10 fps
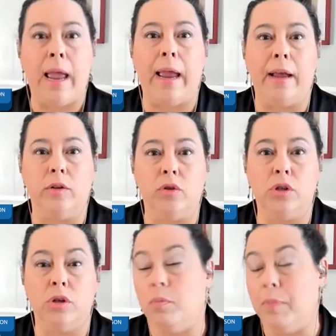and
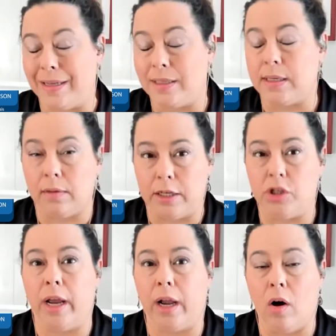to basically
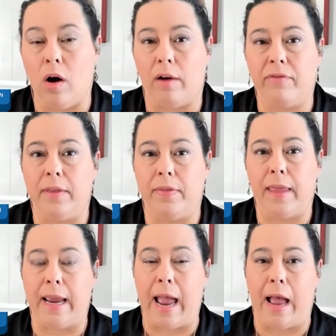check off that
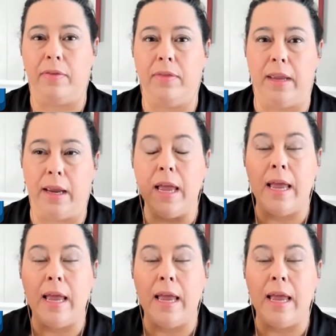they had the